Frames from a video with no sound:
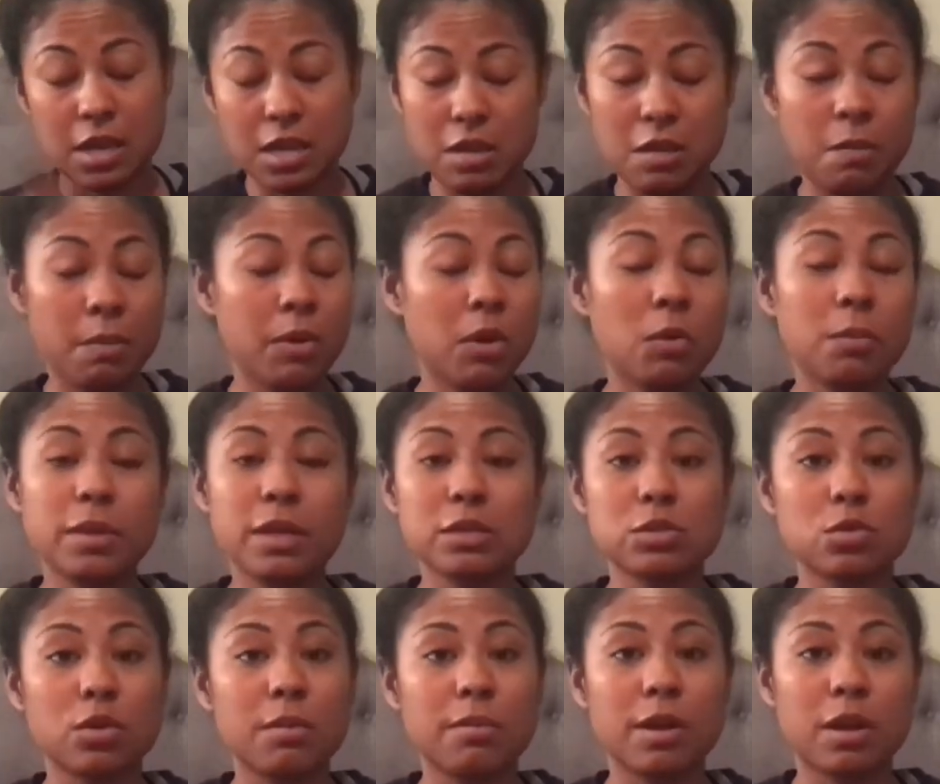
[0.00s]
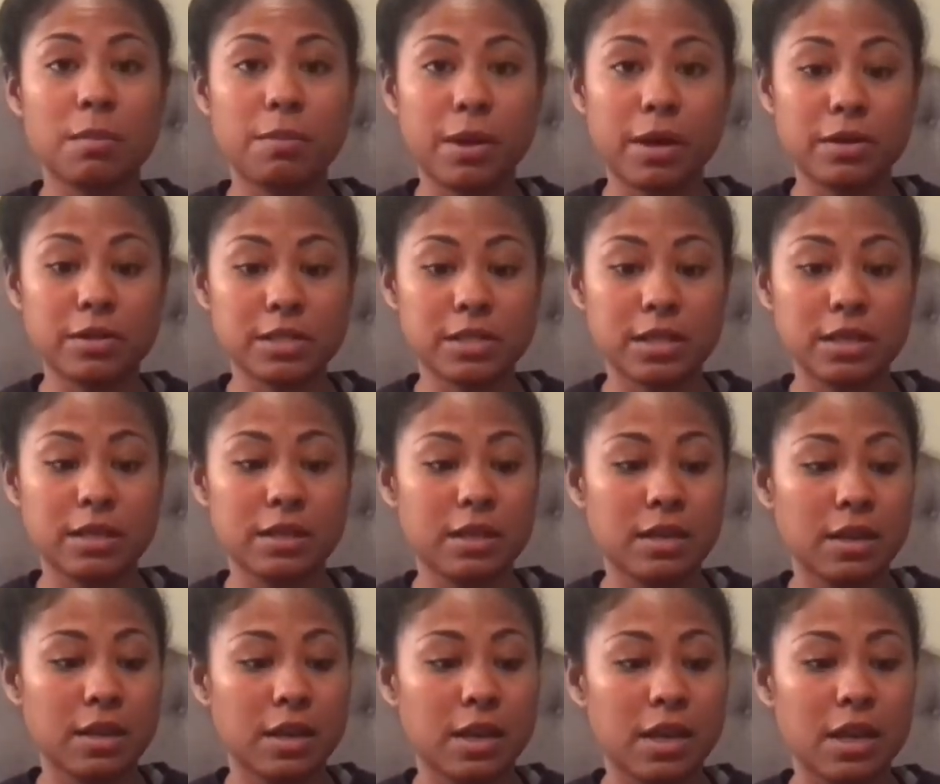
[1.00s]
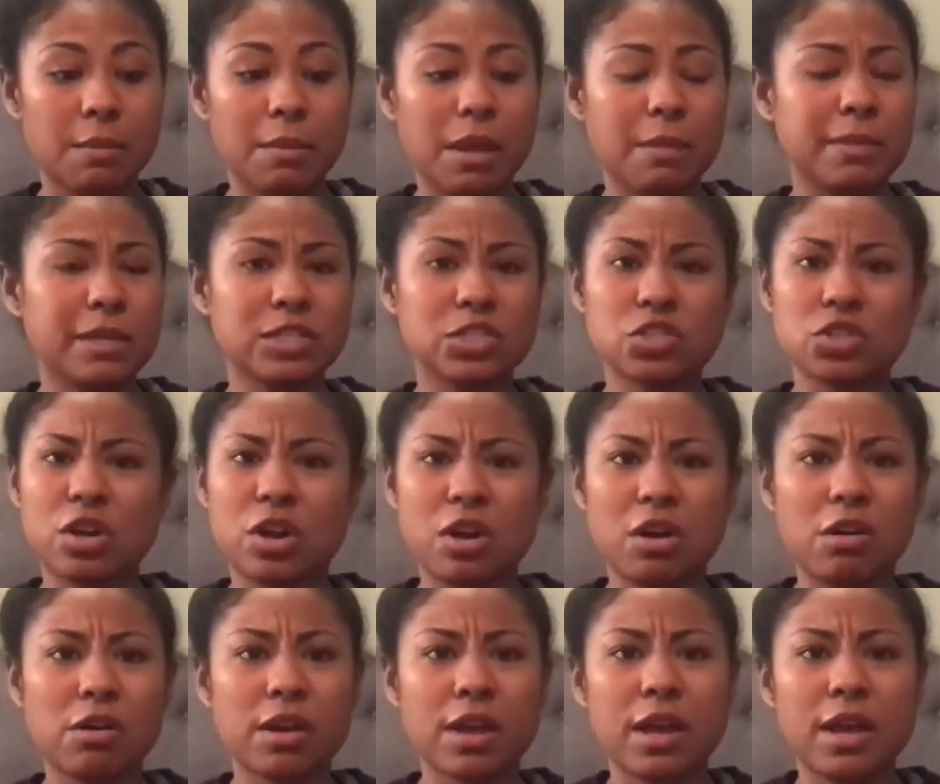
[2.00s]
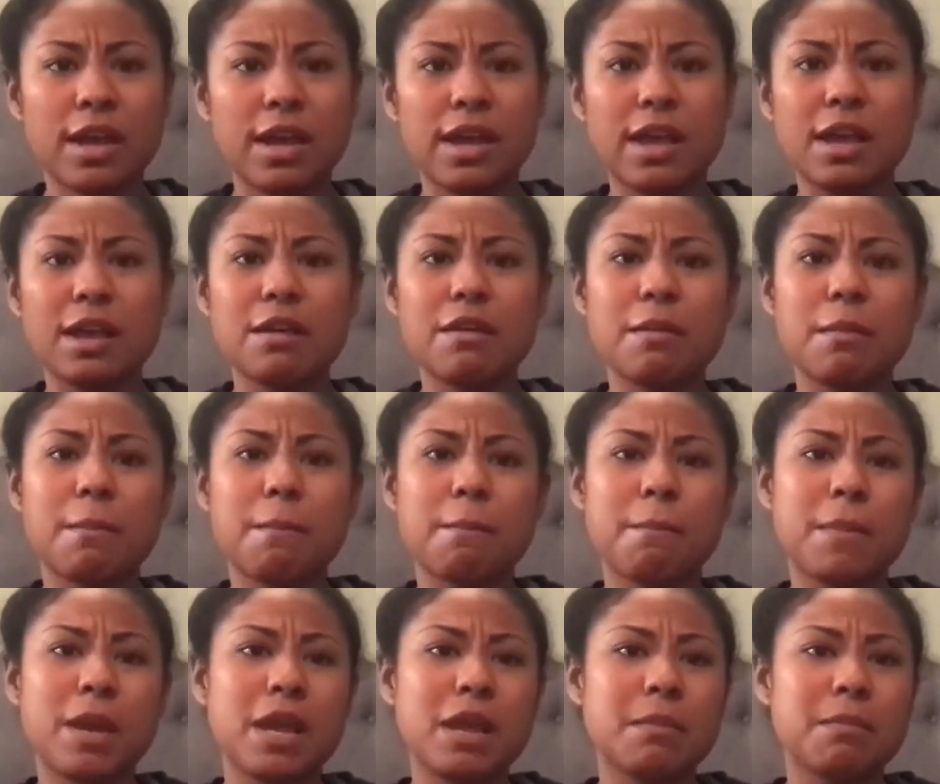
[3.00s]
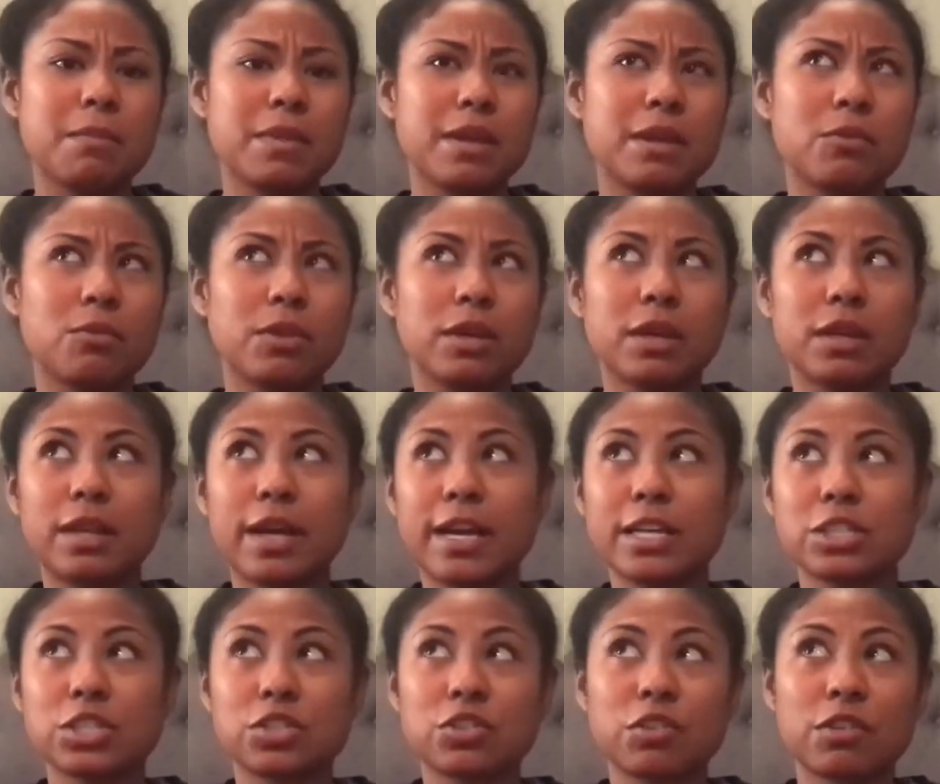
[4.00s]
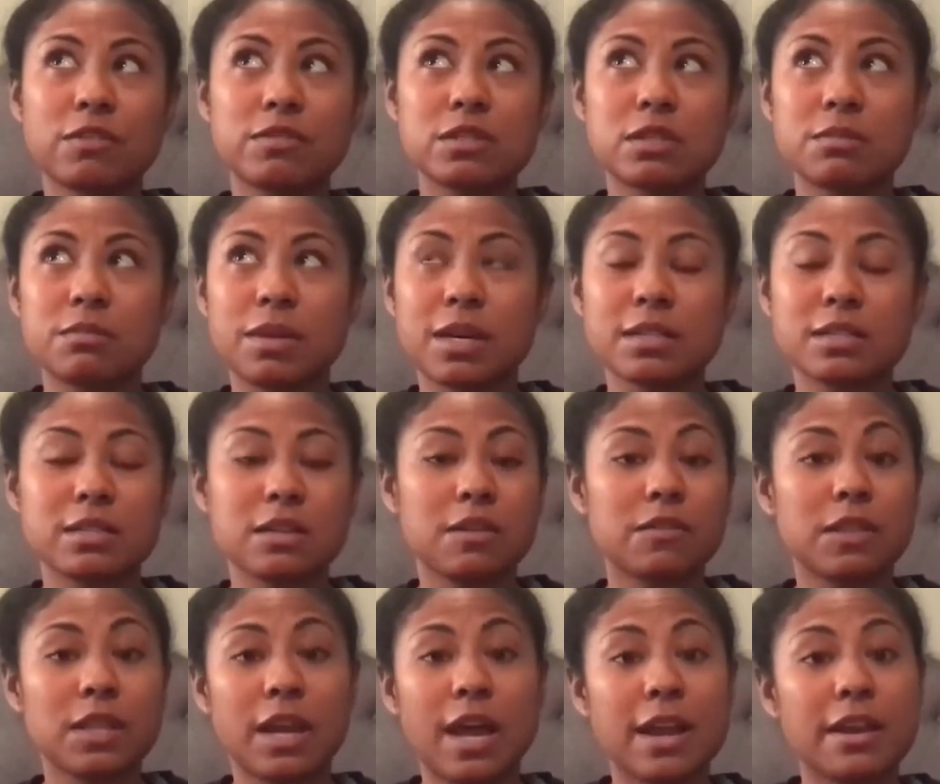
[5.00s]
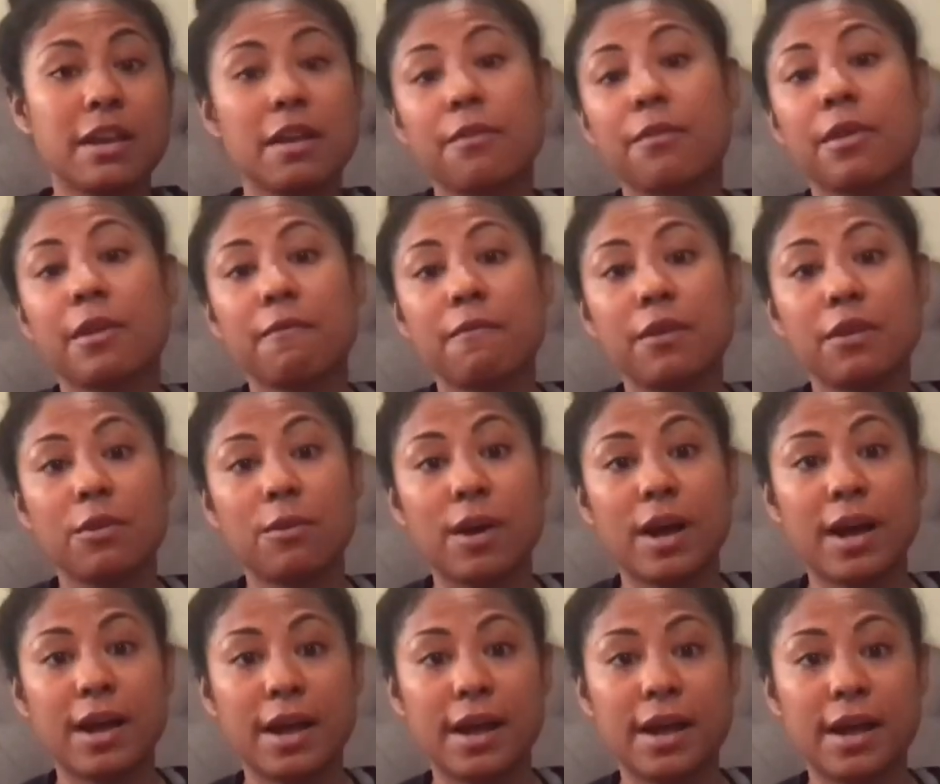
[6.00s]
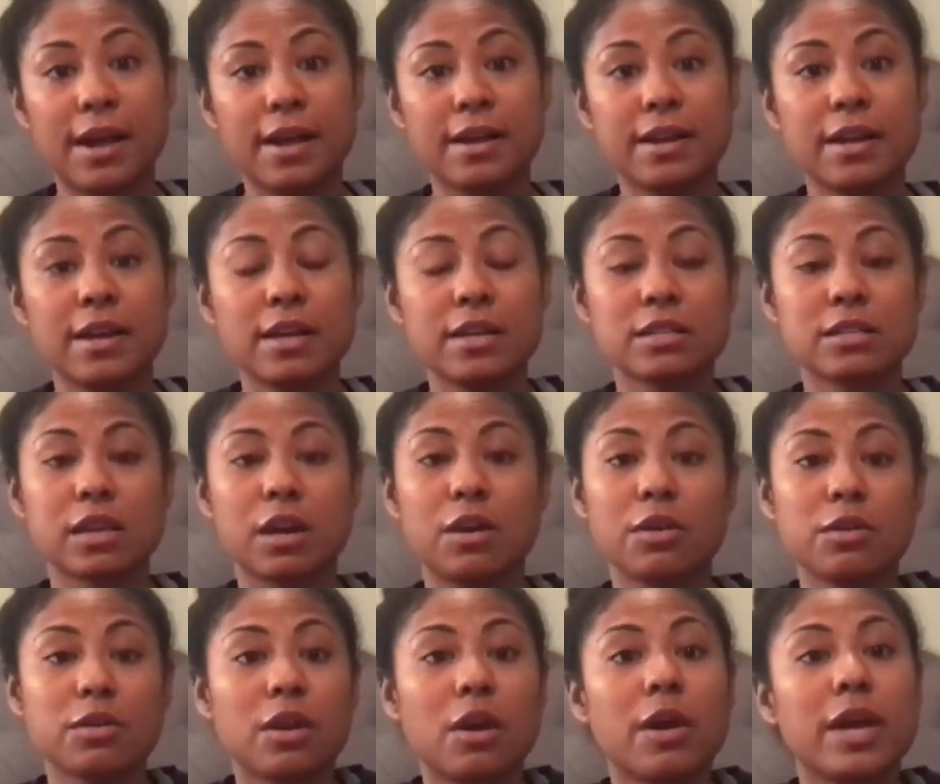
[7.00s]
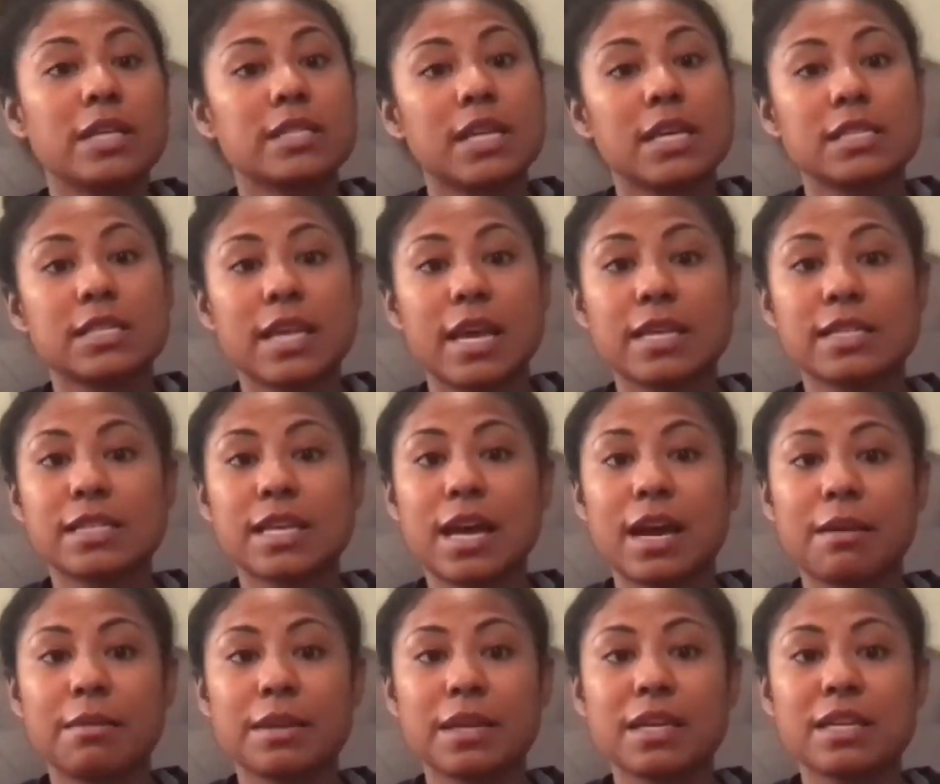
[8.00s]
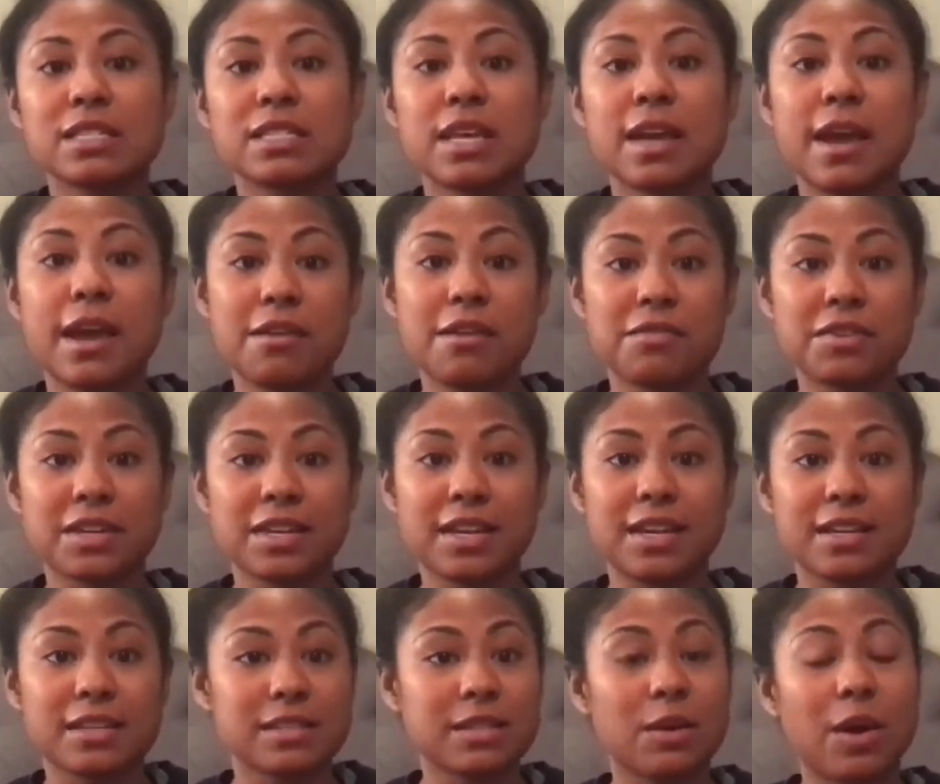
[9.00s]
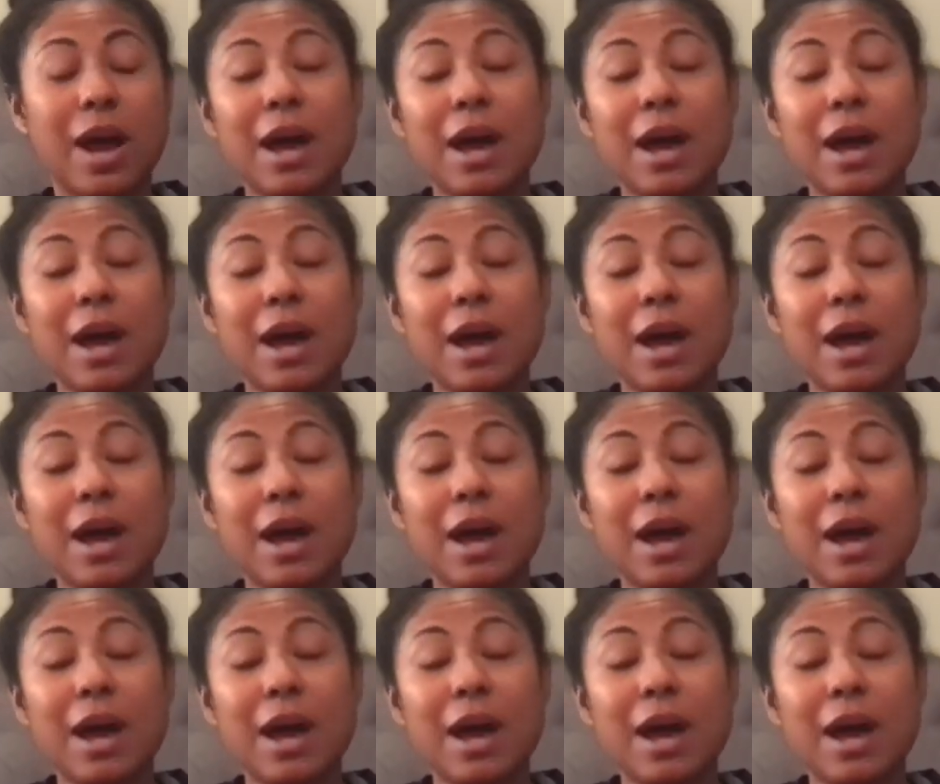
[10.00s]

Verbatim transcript: it built me into a better person. It made me strong. It made me realize strengths in myself that I never even knew I had. So, you know, as they say, timing is everything. So